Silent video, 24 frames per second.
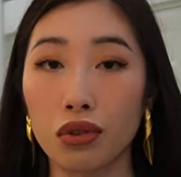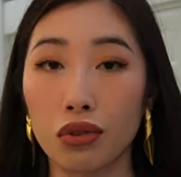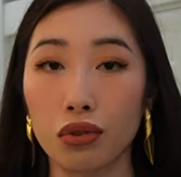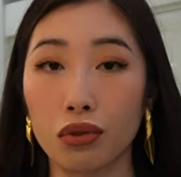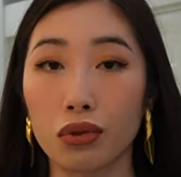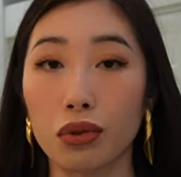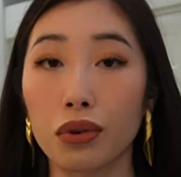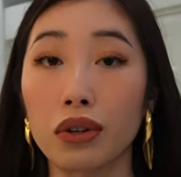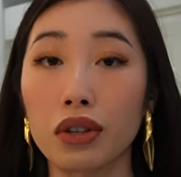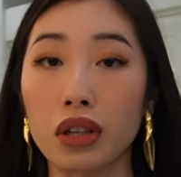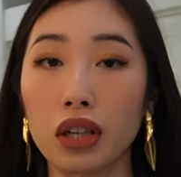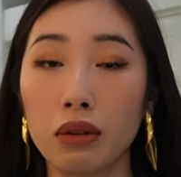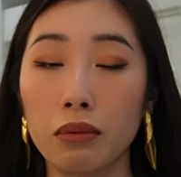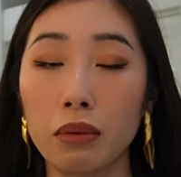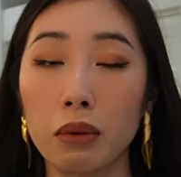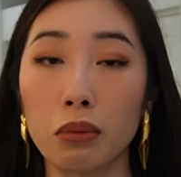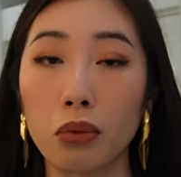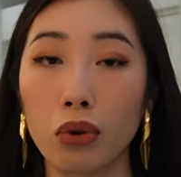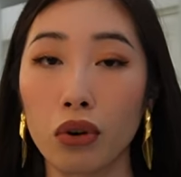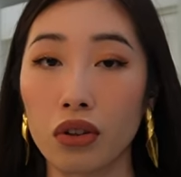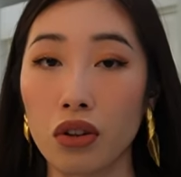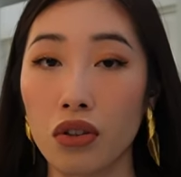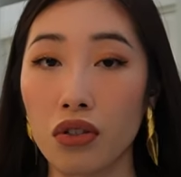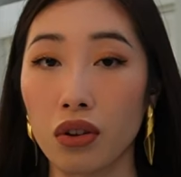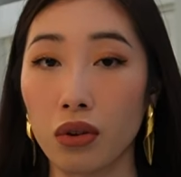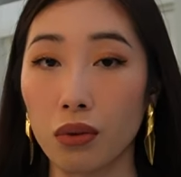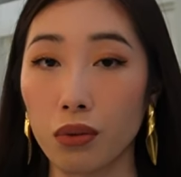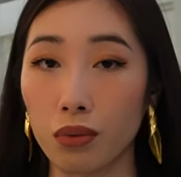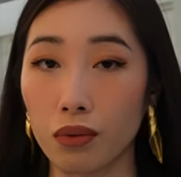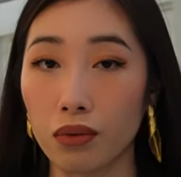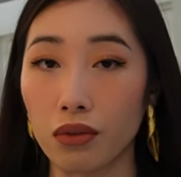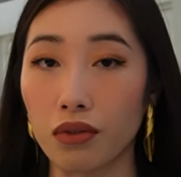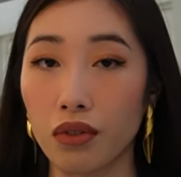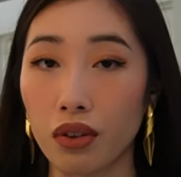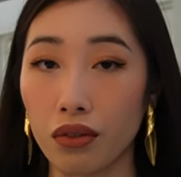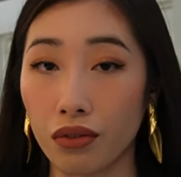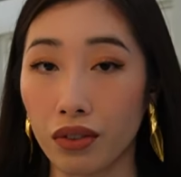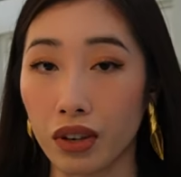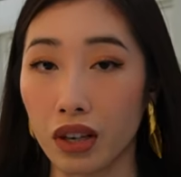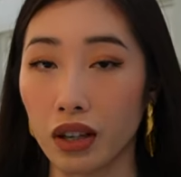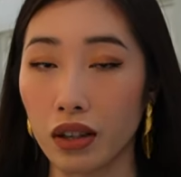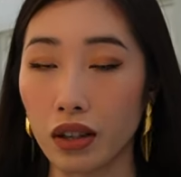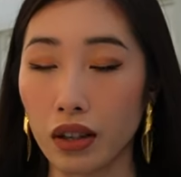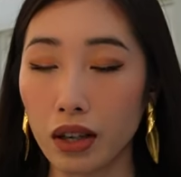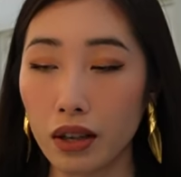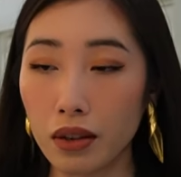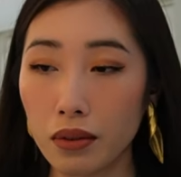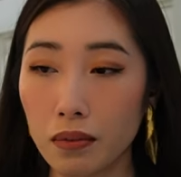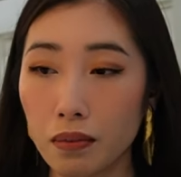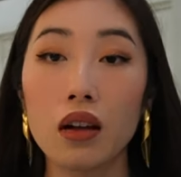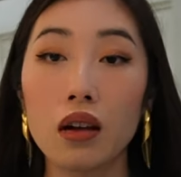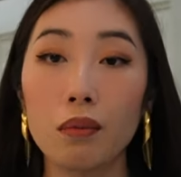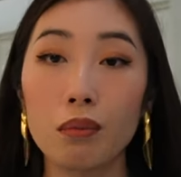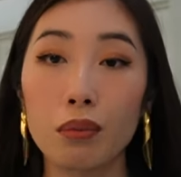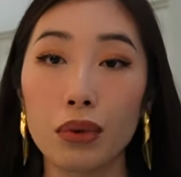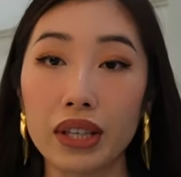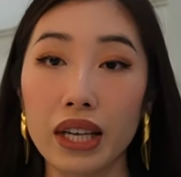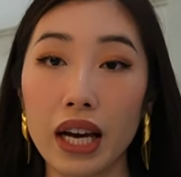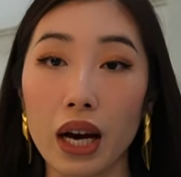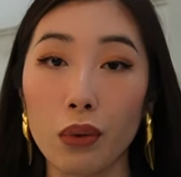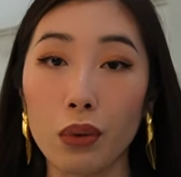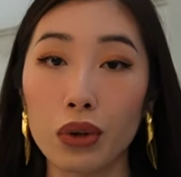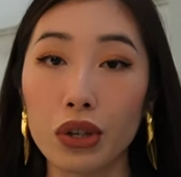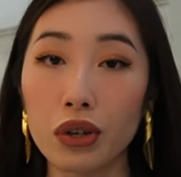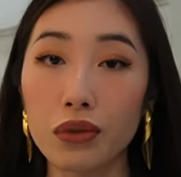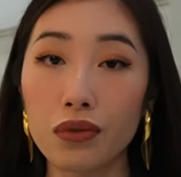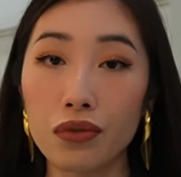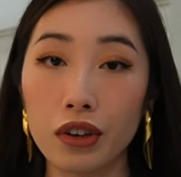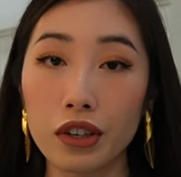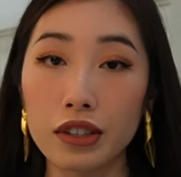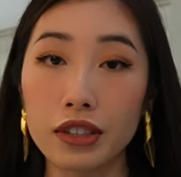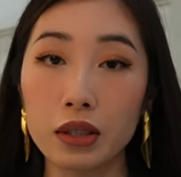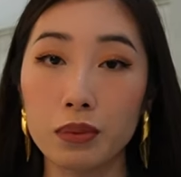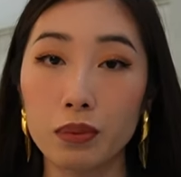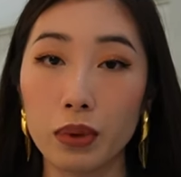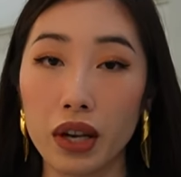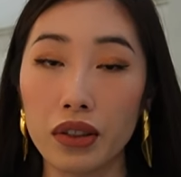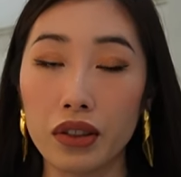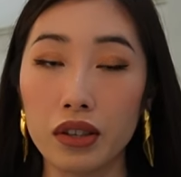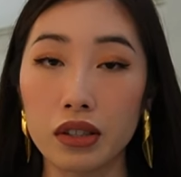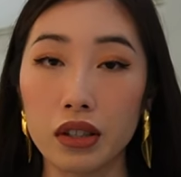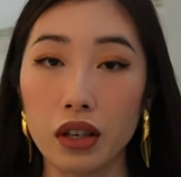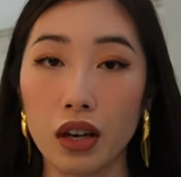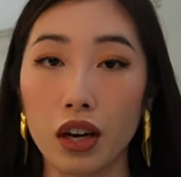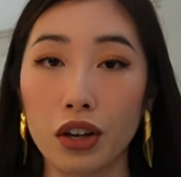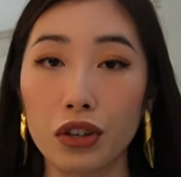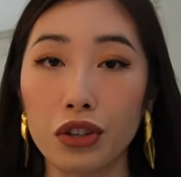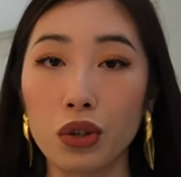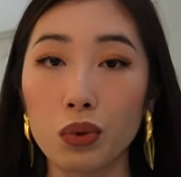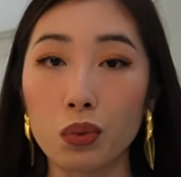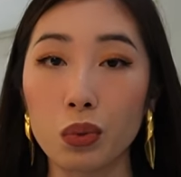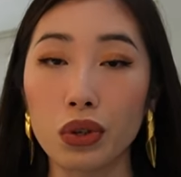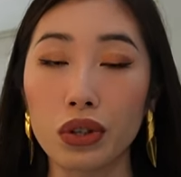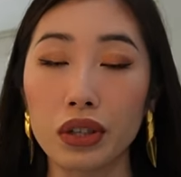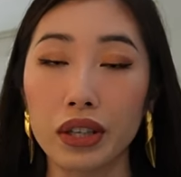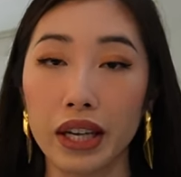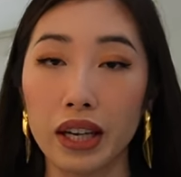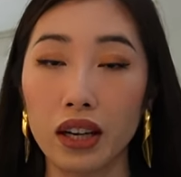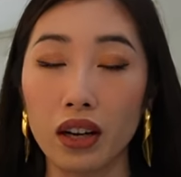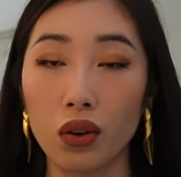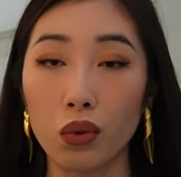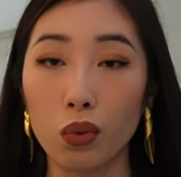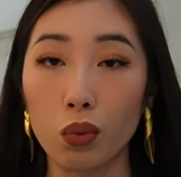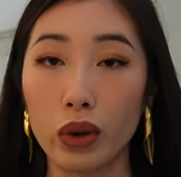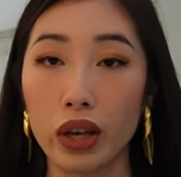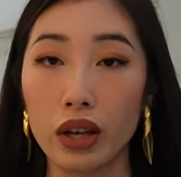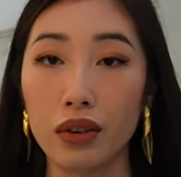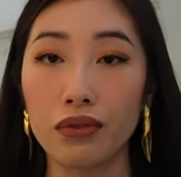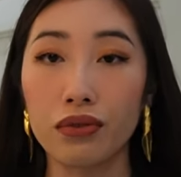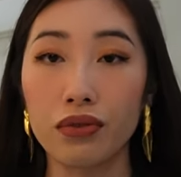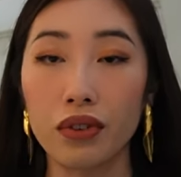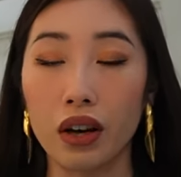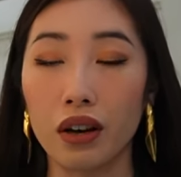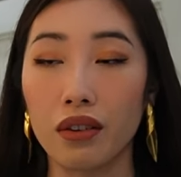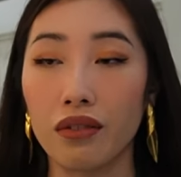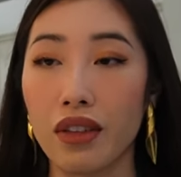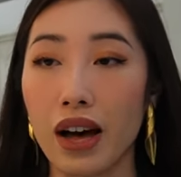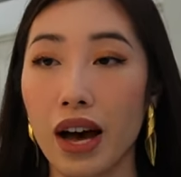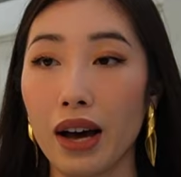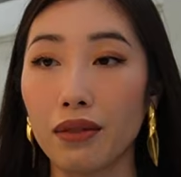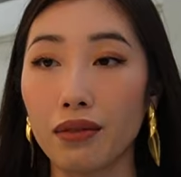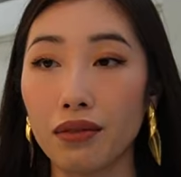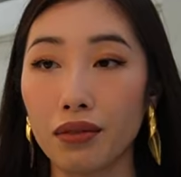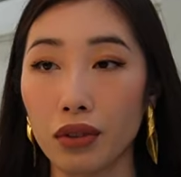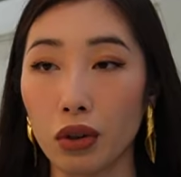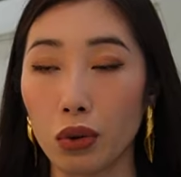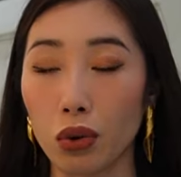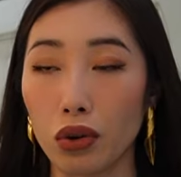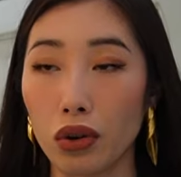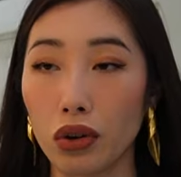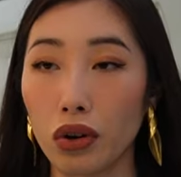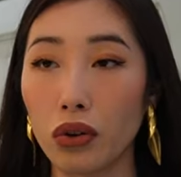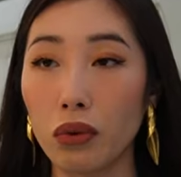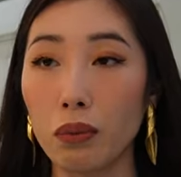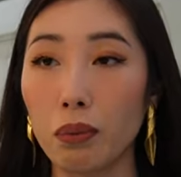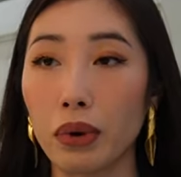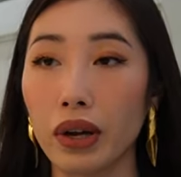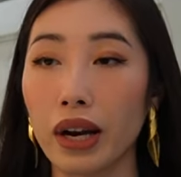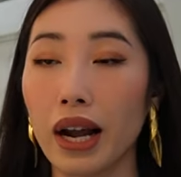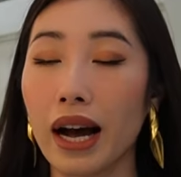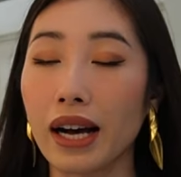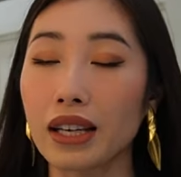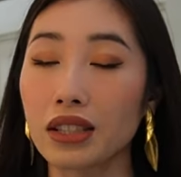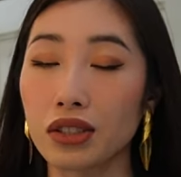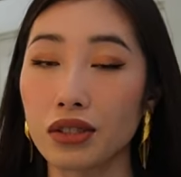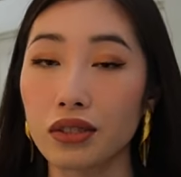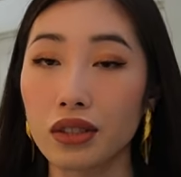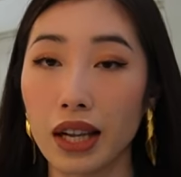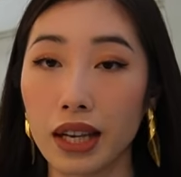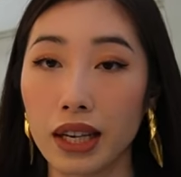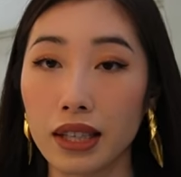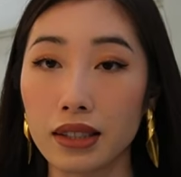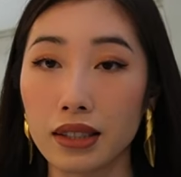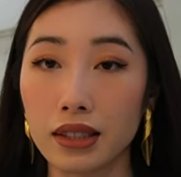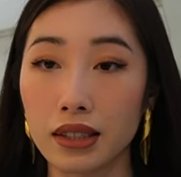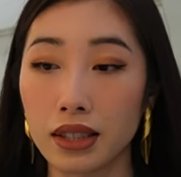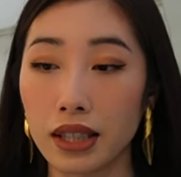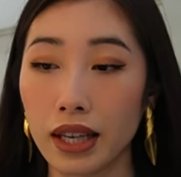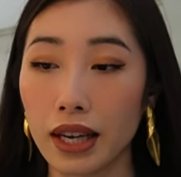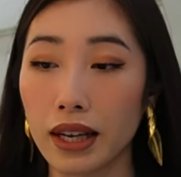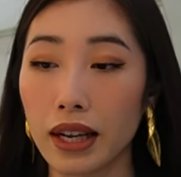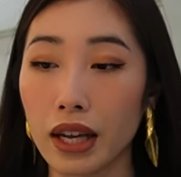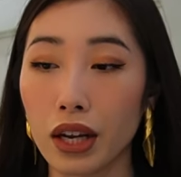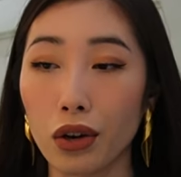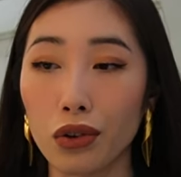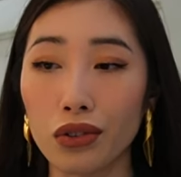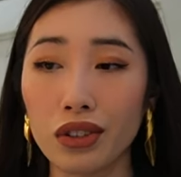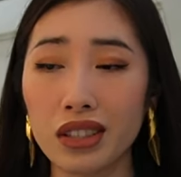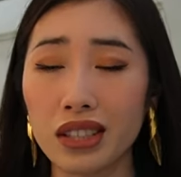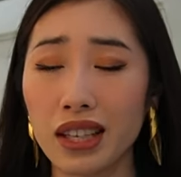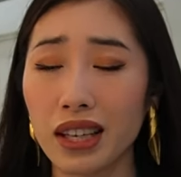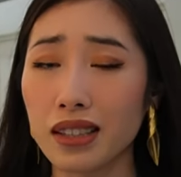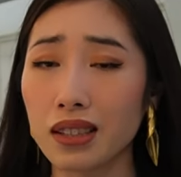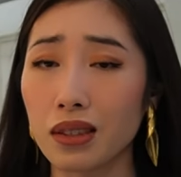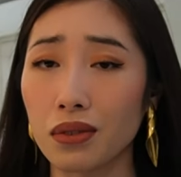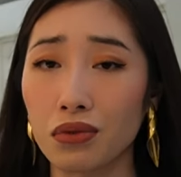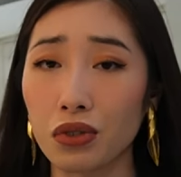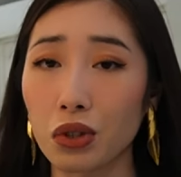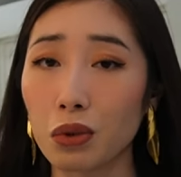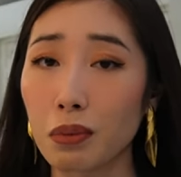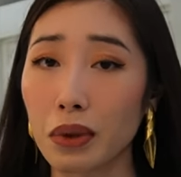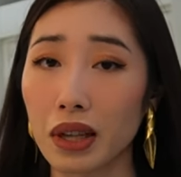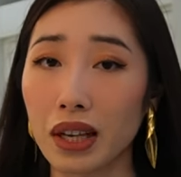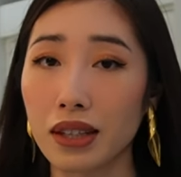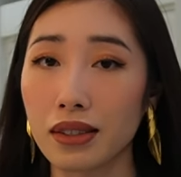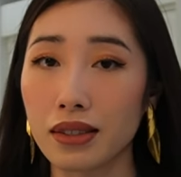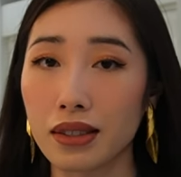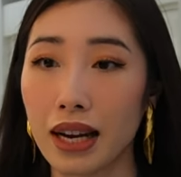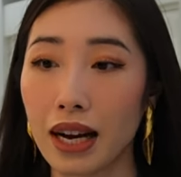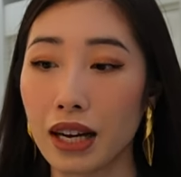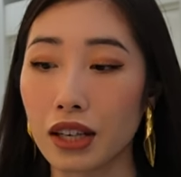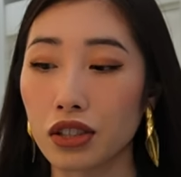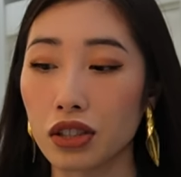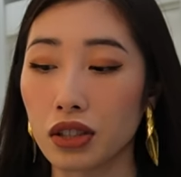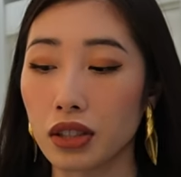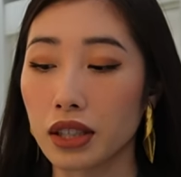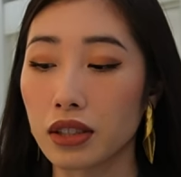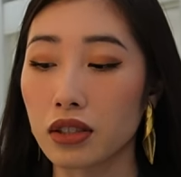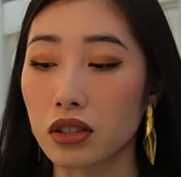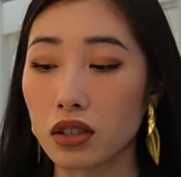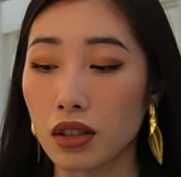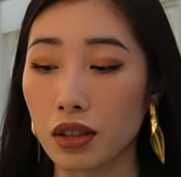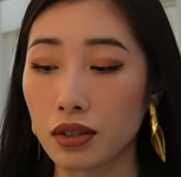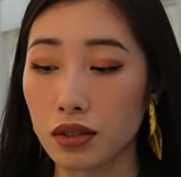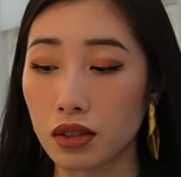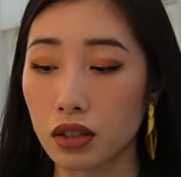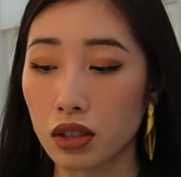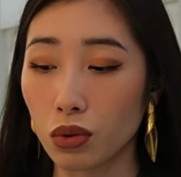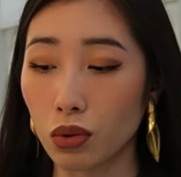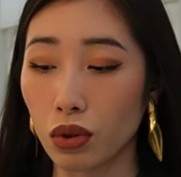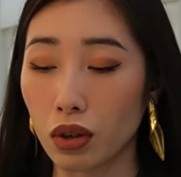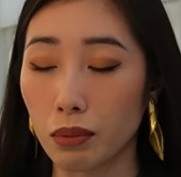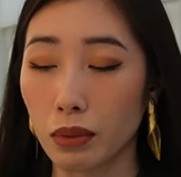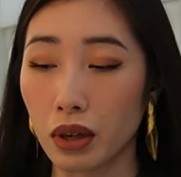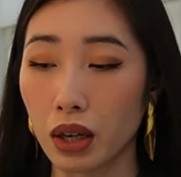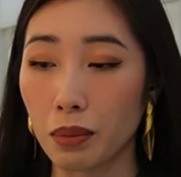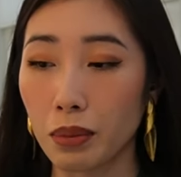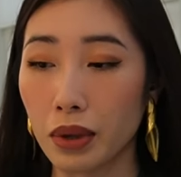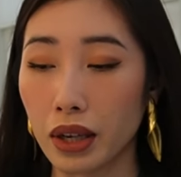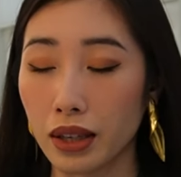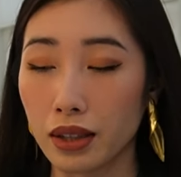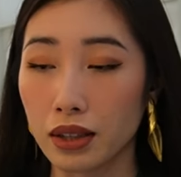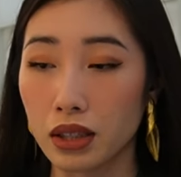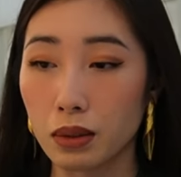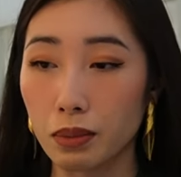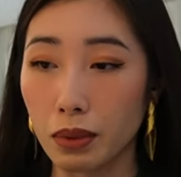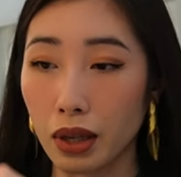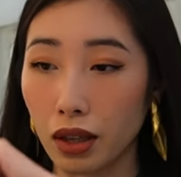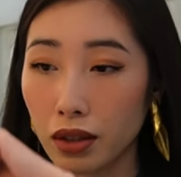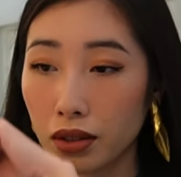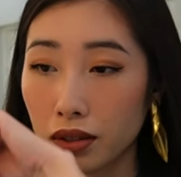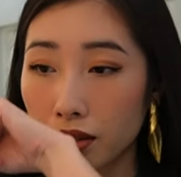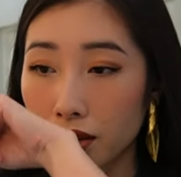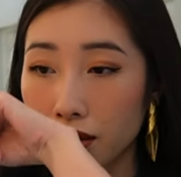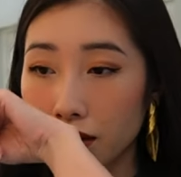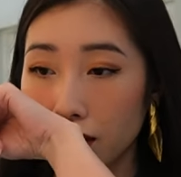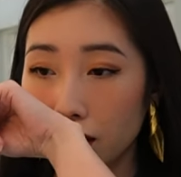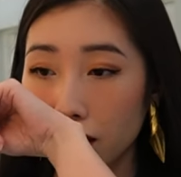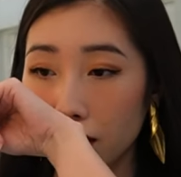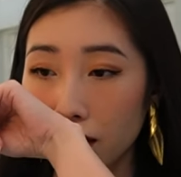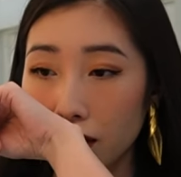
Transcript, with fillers: through a little bit more than the, the vanilla. But yeah, when you first spray this on, you will get a whiff of that floral, but as you let it sit, it only takes a few minutes actually. It starts to warm up and it smells